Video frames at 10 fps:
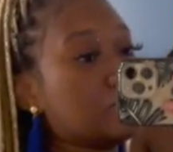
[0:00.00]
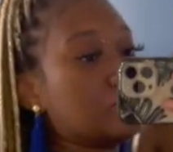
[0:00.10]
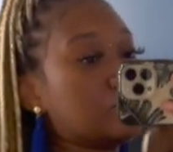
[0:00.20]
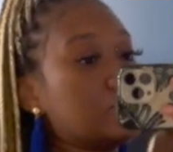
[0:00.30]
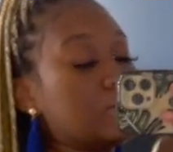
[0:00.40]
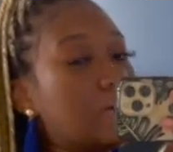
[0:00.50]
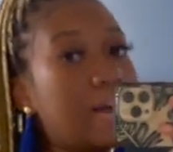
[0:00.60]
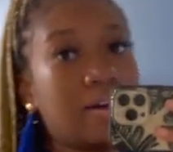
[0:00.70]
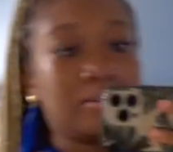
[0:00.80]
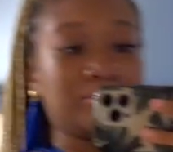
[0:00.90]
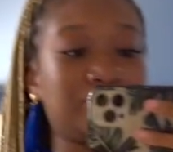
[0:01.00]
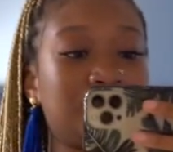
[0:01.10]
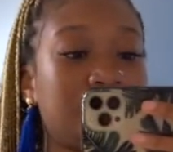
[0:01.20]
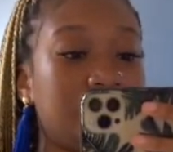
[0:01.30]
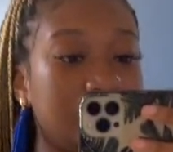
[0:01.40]
We're gonna go out,
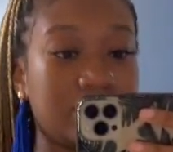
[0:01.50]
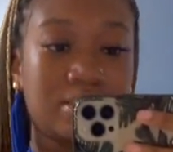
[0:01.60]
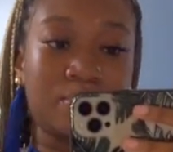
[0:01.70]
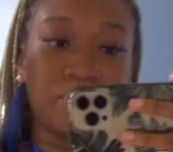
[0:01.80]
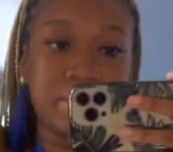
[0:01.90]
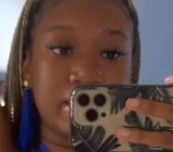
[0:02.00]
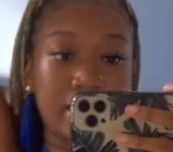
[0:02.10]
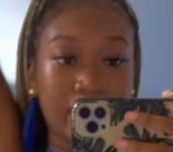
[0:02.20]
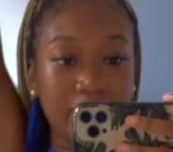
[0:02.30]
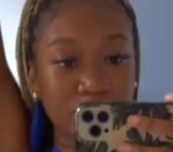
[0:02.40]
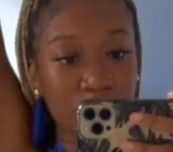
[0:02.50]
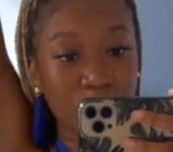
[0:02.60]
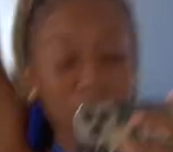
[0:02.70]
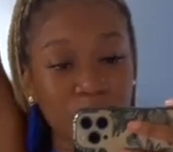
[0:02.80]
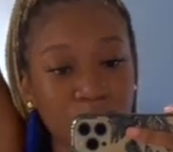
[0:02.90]
see what we can get
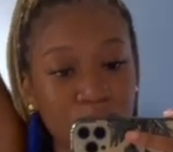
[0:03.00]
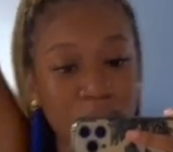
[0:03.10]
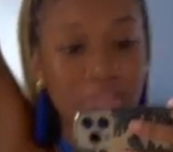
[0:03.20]
into